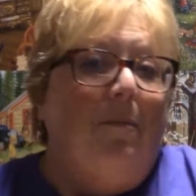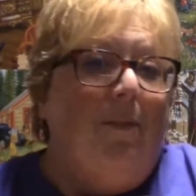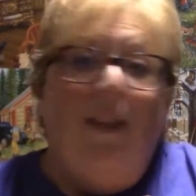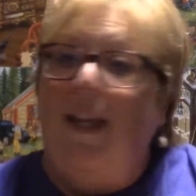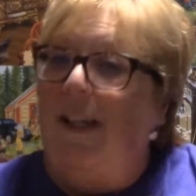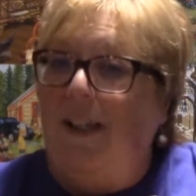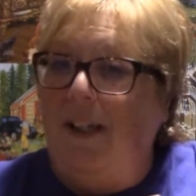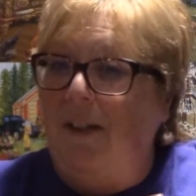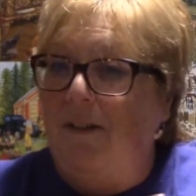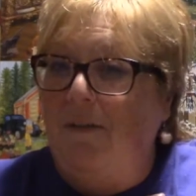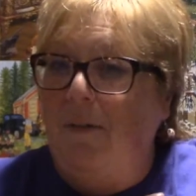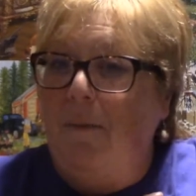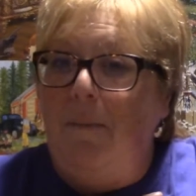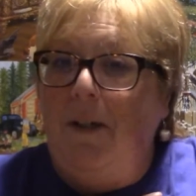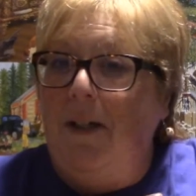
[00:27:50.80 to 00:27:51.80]
thank you
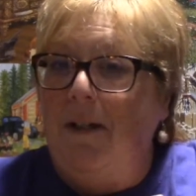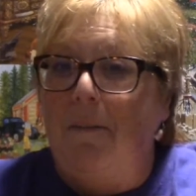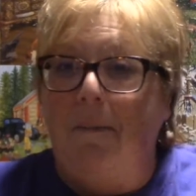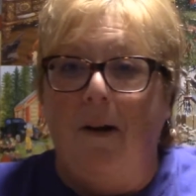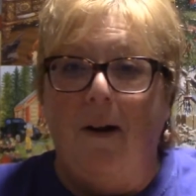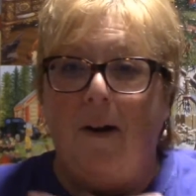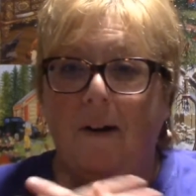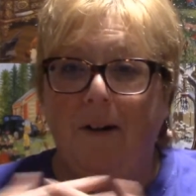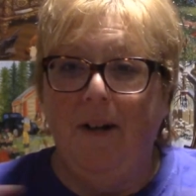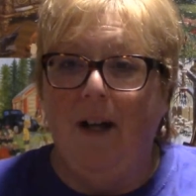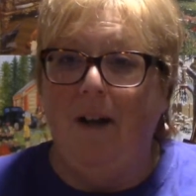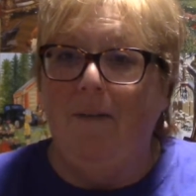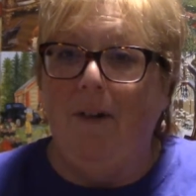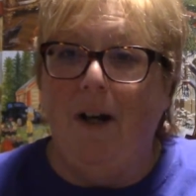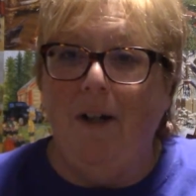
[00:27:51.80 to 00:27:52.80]
for being a part
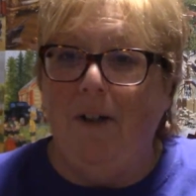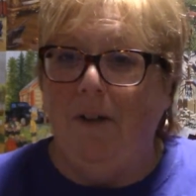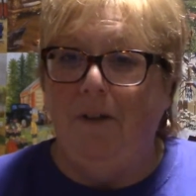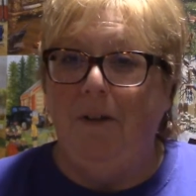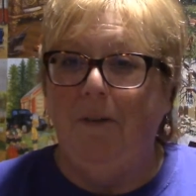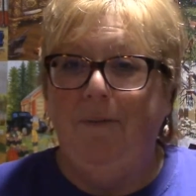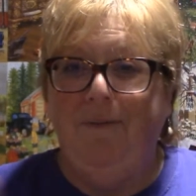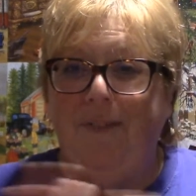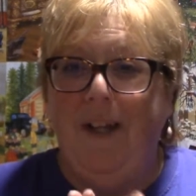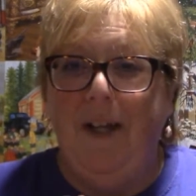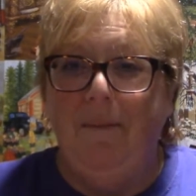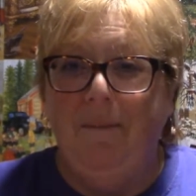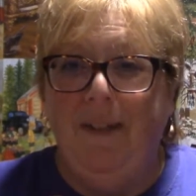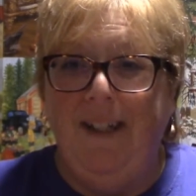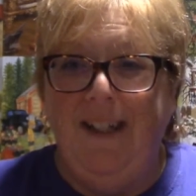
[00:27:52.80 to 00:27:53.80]
of our YouTube
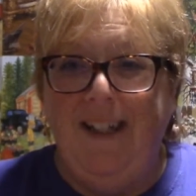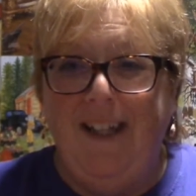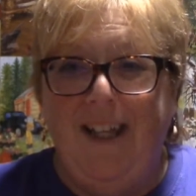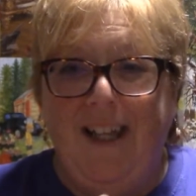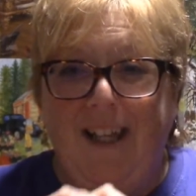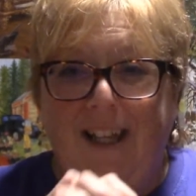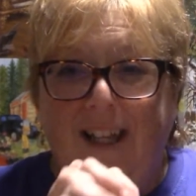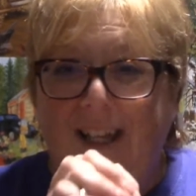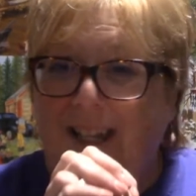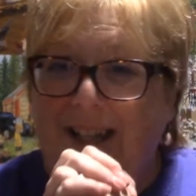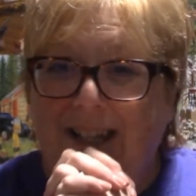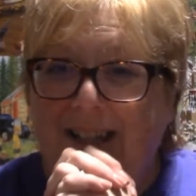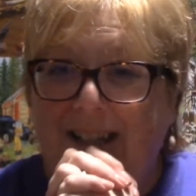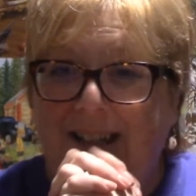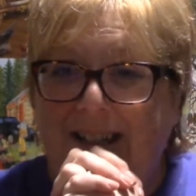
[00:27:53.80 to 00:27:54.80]
family.
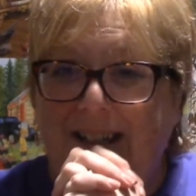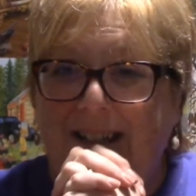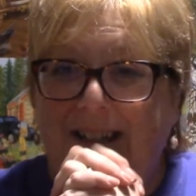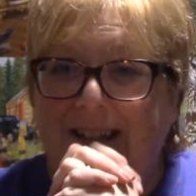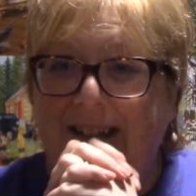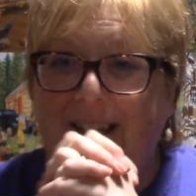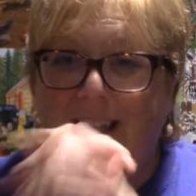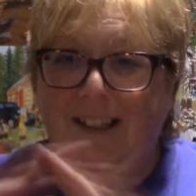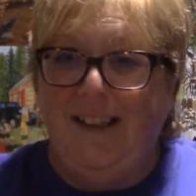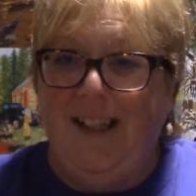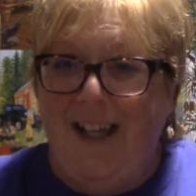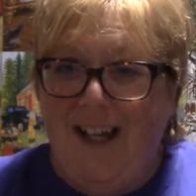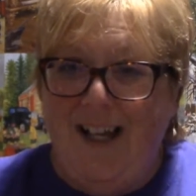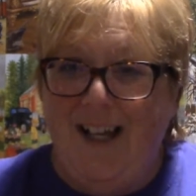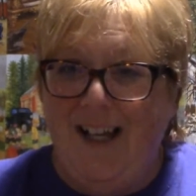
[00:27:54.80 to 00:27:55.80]
And
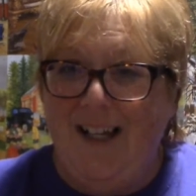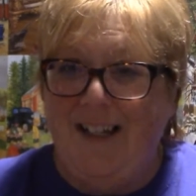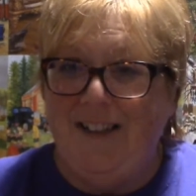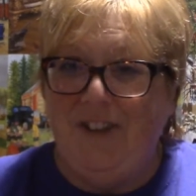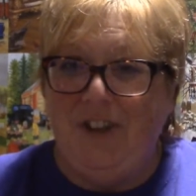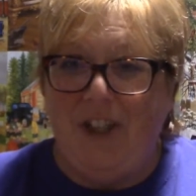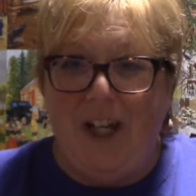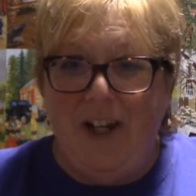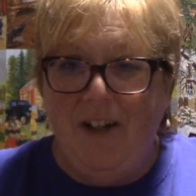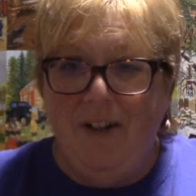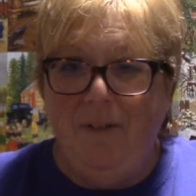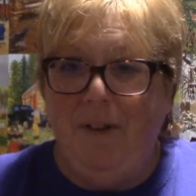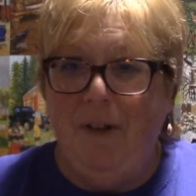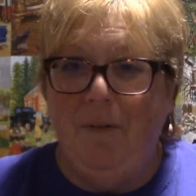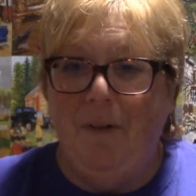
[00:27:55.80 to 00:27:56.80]
yeah, share
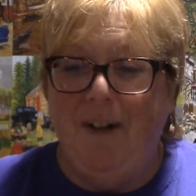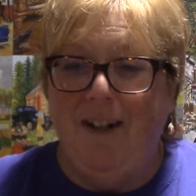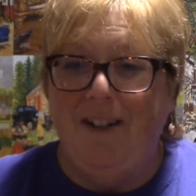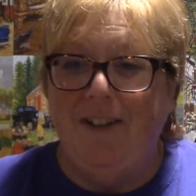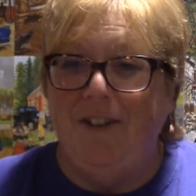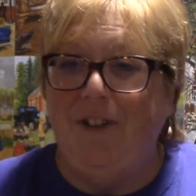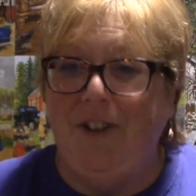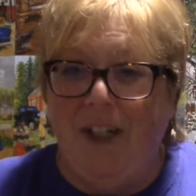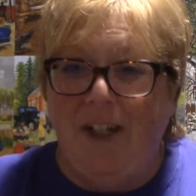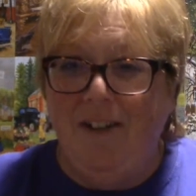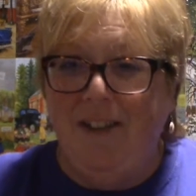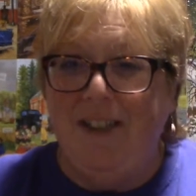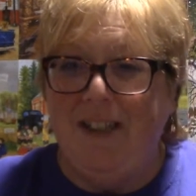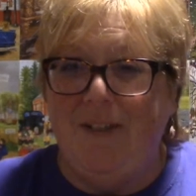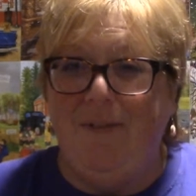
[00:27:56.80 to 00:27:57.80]
if you want. Share
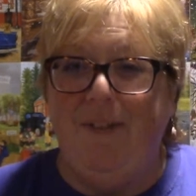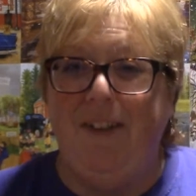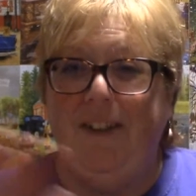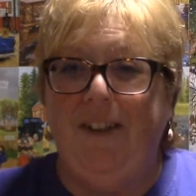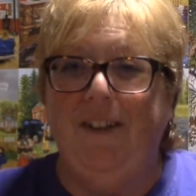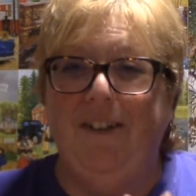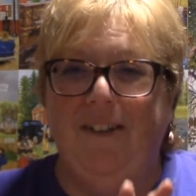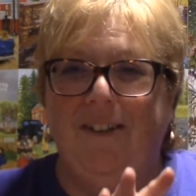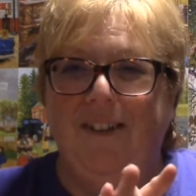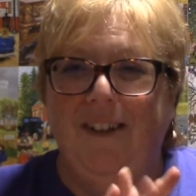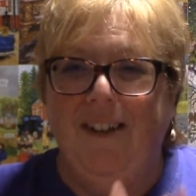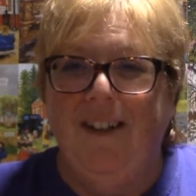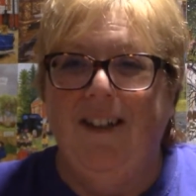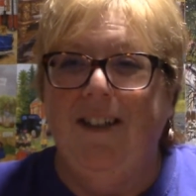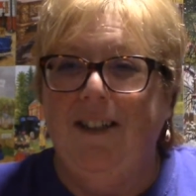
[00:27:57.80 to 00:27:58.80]
this video.
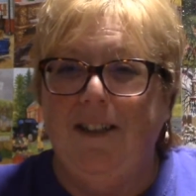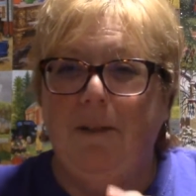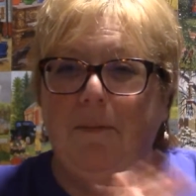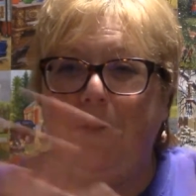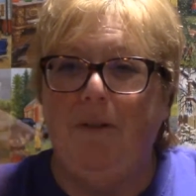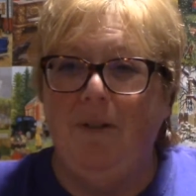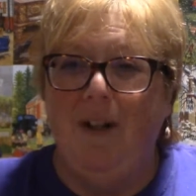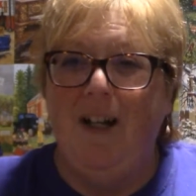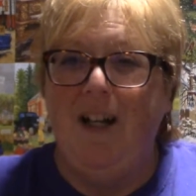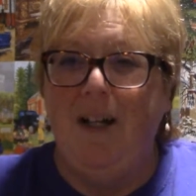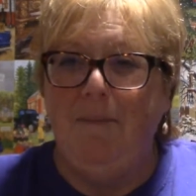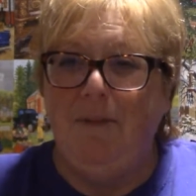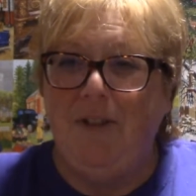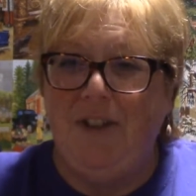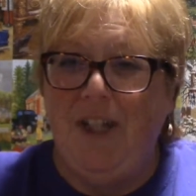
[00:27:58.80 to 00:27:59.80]

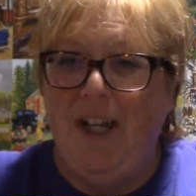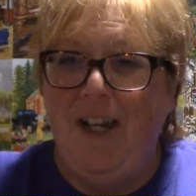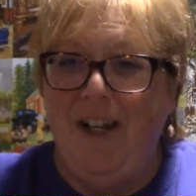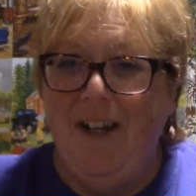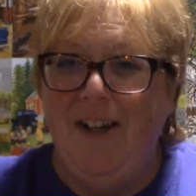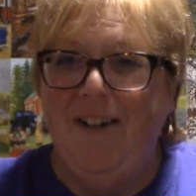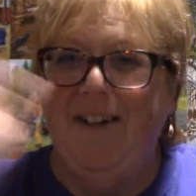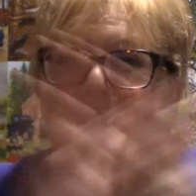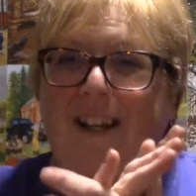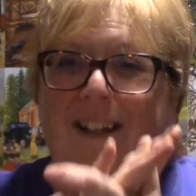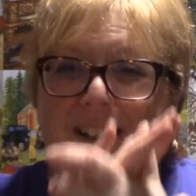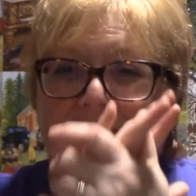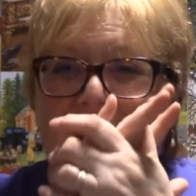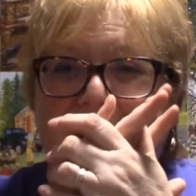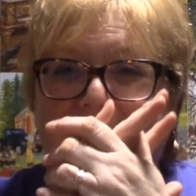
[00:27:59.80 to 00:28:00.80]
Subscribe, share,
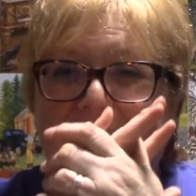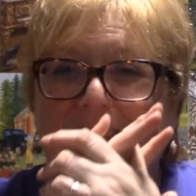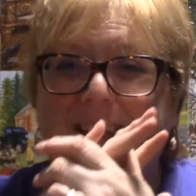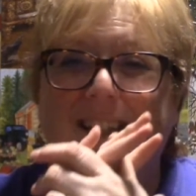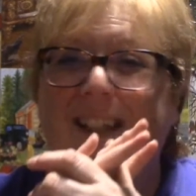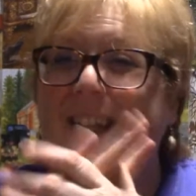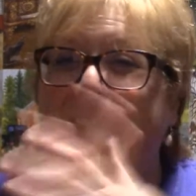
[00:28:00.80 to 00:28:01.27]
and like.